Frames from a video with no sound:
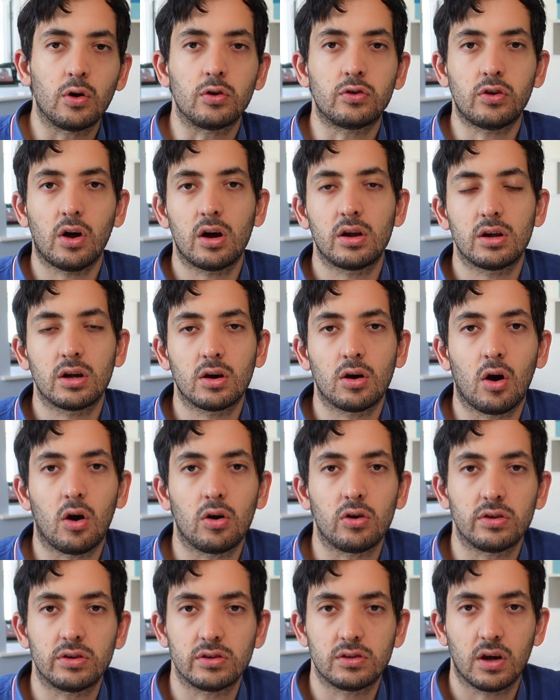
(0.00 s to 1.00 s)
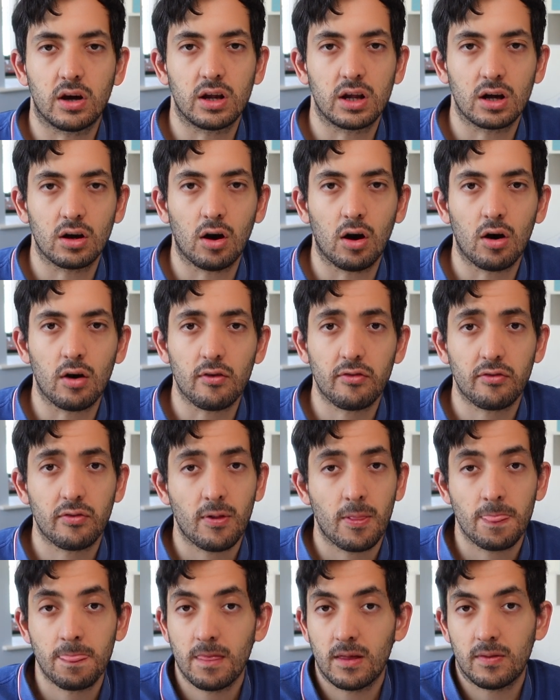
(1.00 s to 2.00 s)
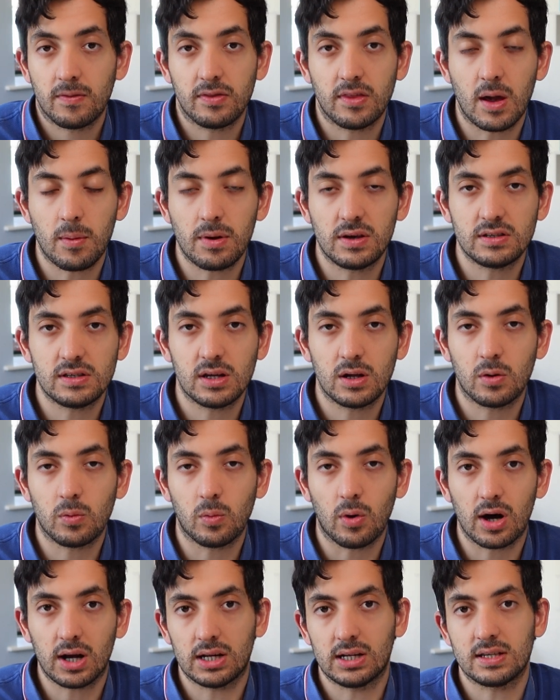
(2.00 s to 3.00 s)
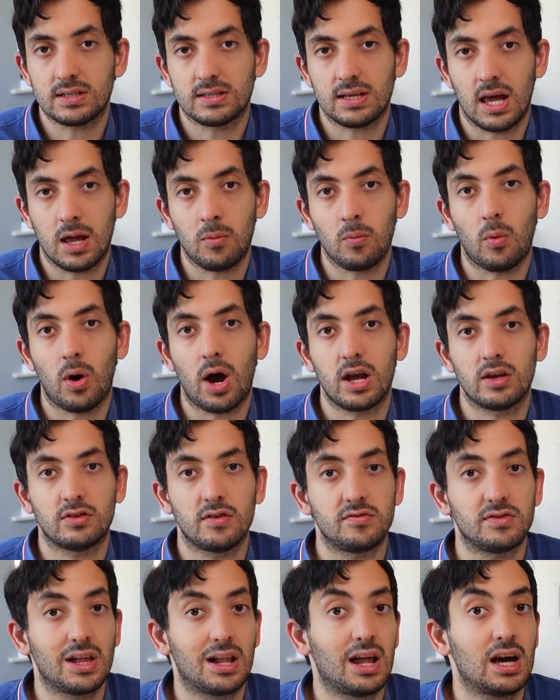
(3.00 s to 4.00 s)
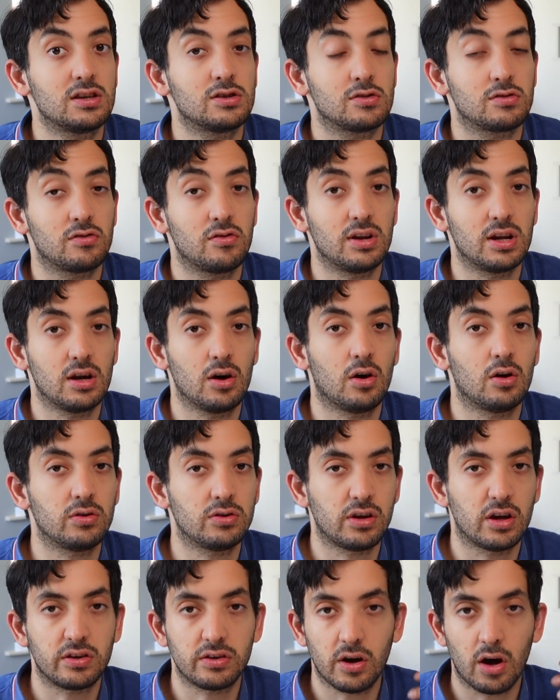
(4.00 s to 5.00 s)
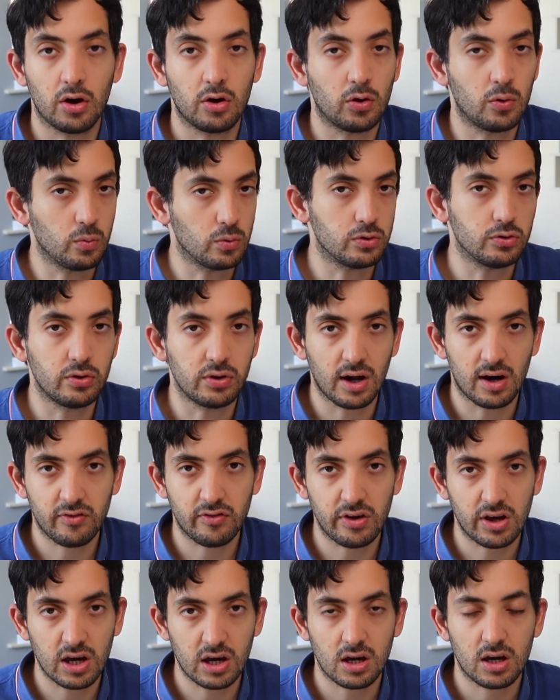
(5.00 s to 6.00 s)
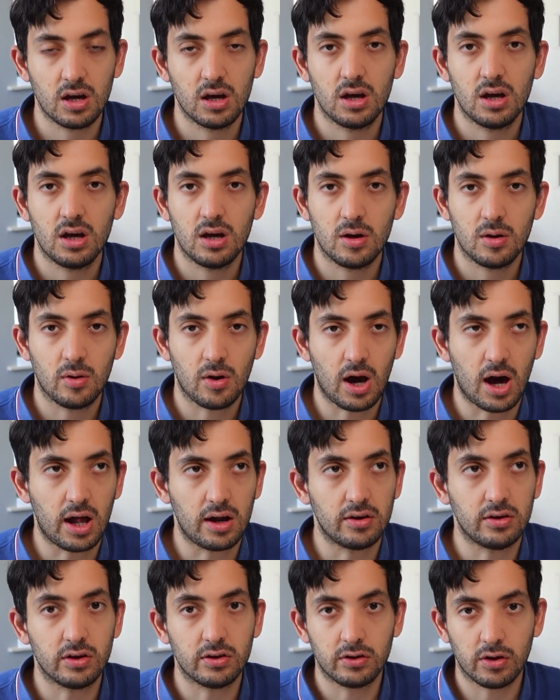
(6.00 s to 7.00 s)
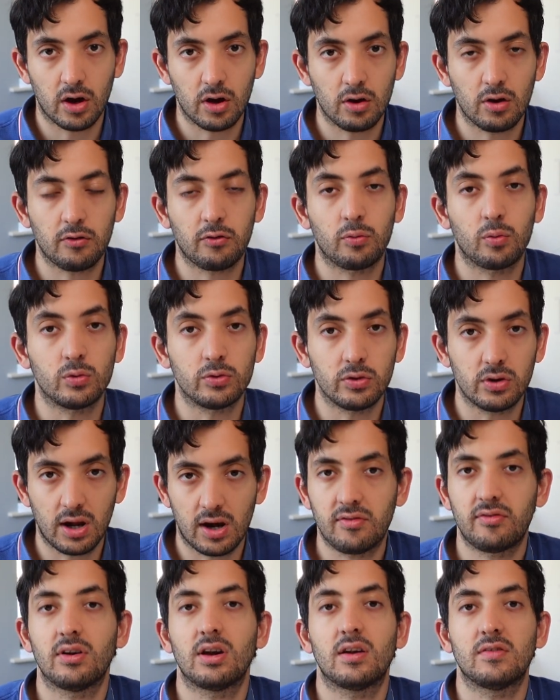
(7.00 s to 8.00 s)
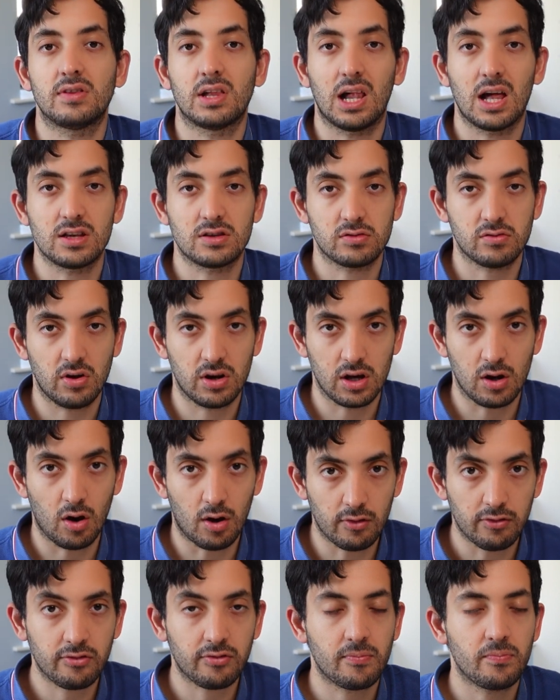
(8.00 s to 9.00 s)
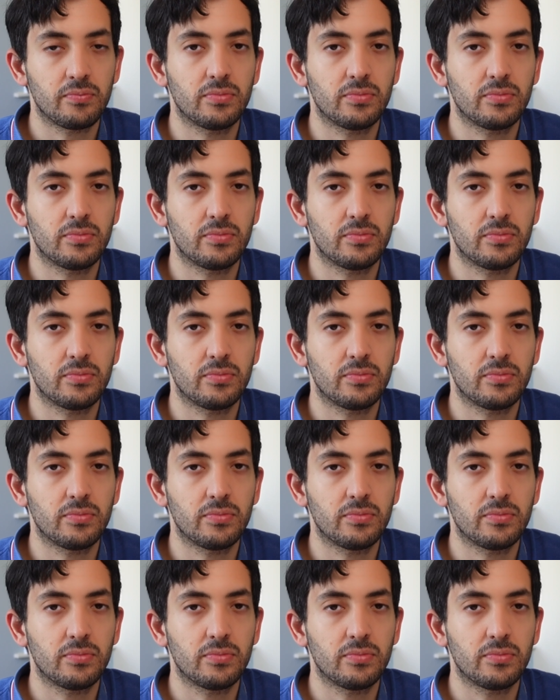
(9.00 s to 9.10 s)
turning on, turning off, they basically work in the same way. So if the lights are already on, the turn on will do nothing, and the turn off will do nothing if the lights are already off.